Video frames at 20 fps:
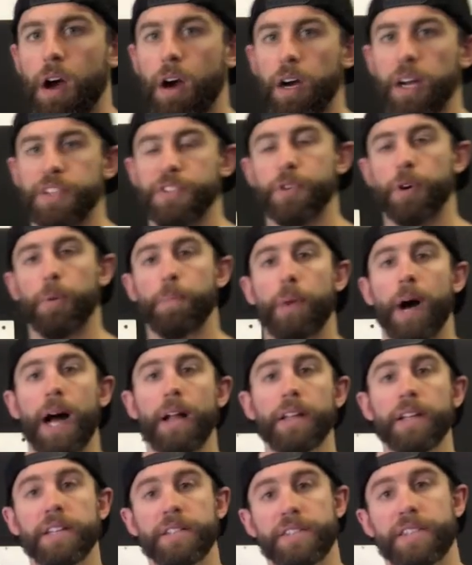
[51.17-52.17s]
All right, so
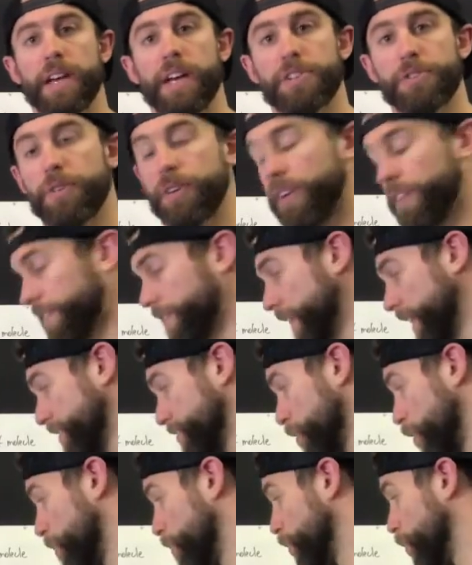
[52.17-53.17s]
polyunsaturated
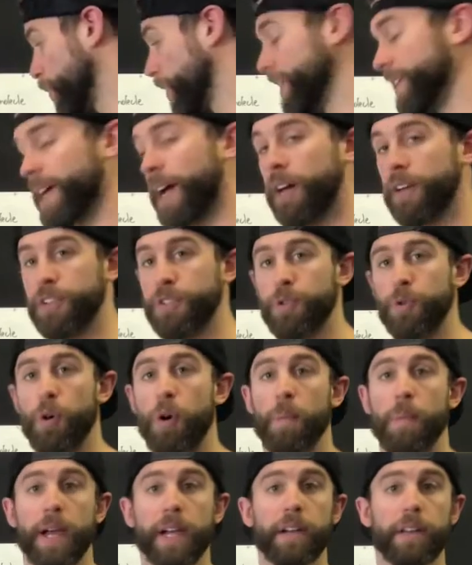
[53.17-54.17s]
fats are broken down into
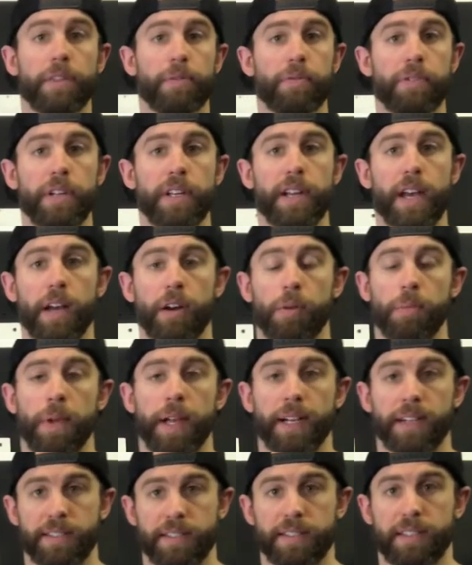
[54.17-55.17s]
omega-3 and
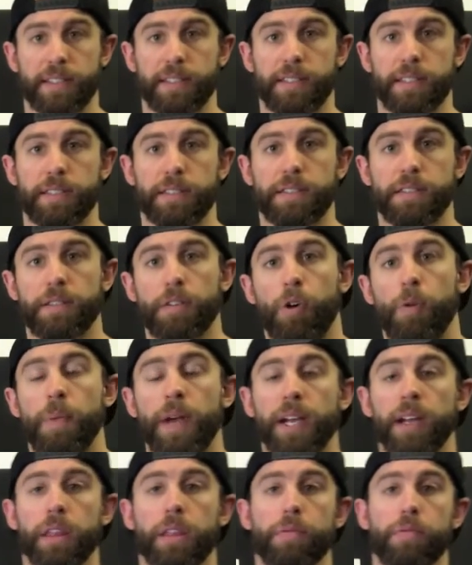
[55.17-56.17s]
omega-6s.
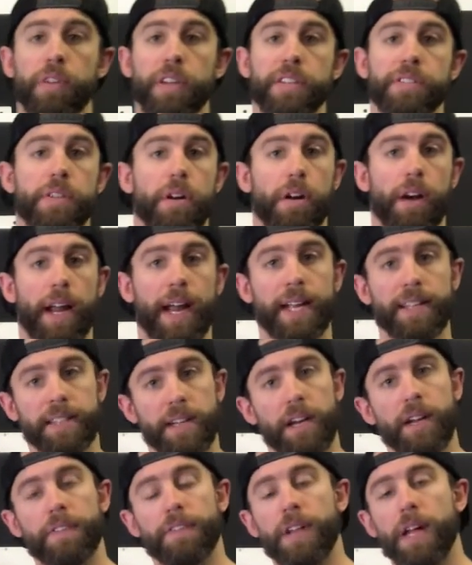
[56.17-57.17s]
Omega-3s are
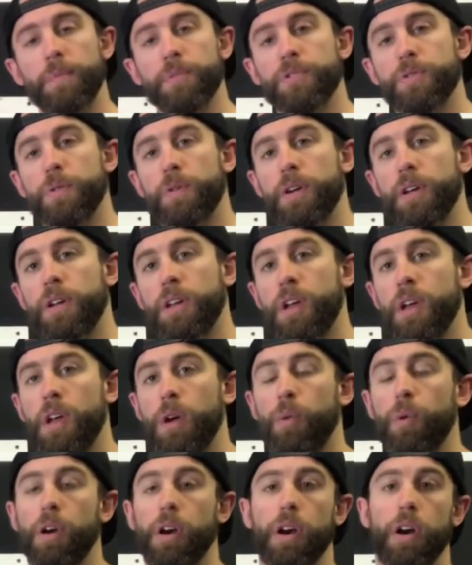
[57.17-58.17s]
anti-inflammatory,
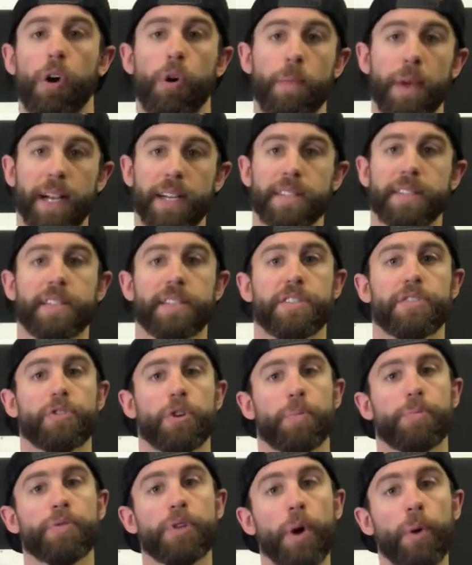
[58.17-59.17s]
where omega-6s
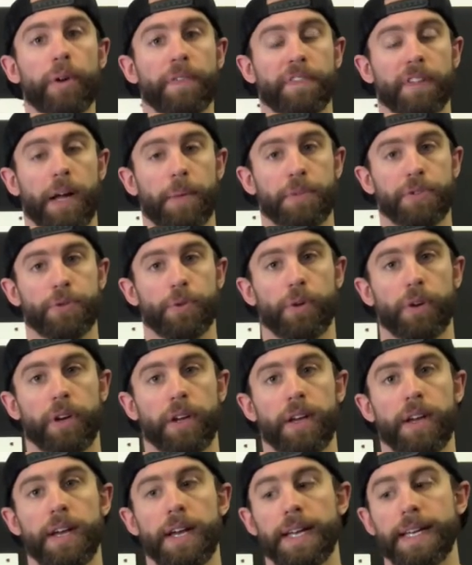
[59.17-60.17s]
are pro-inflammatory.
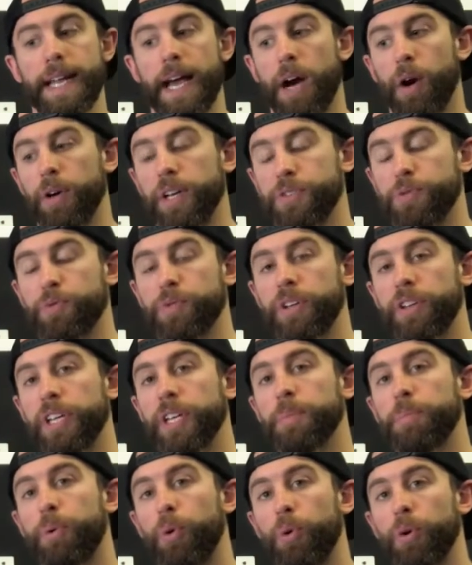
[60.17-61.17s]
Now, it's really
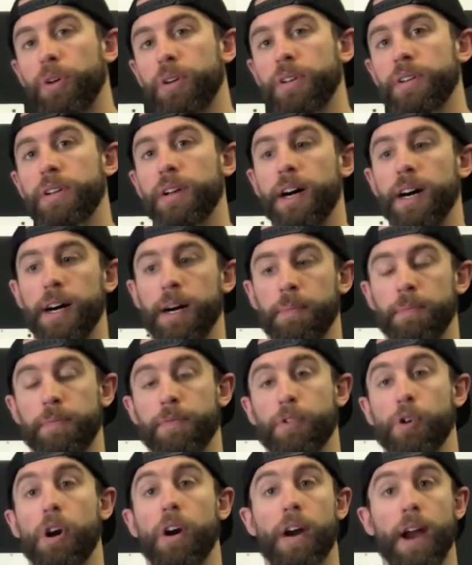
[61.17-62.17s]
important
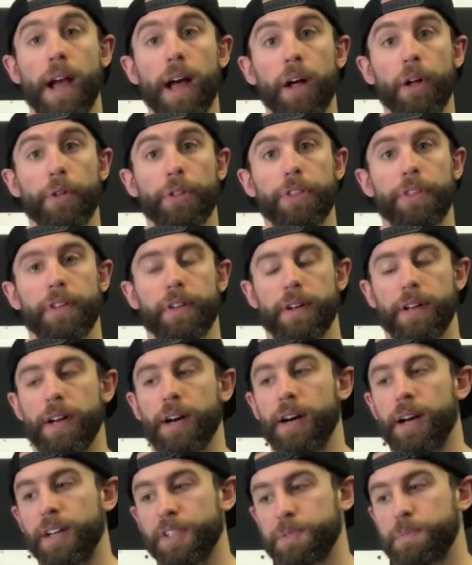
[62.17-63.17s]
for our health,
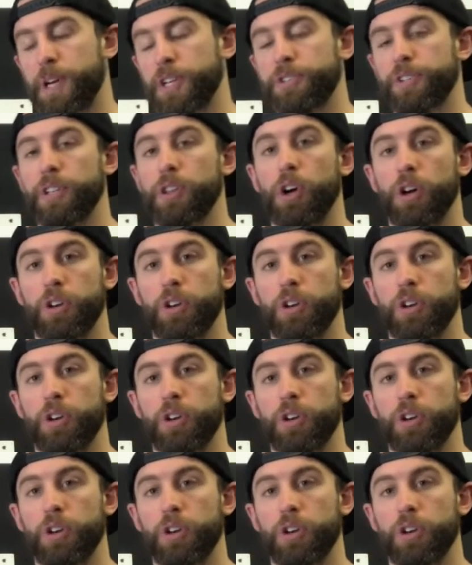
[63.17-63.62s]
especially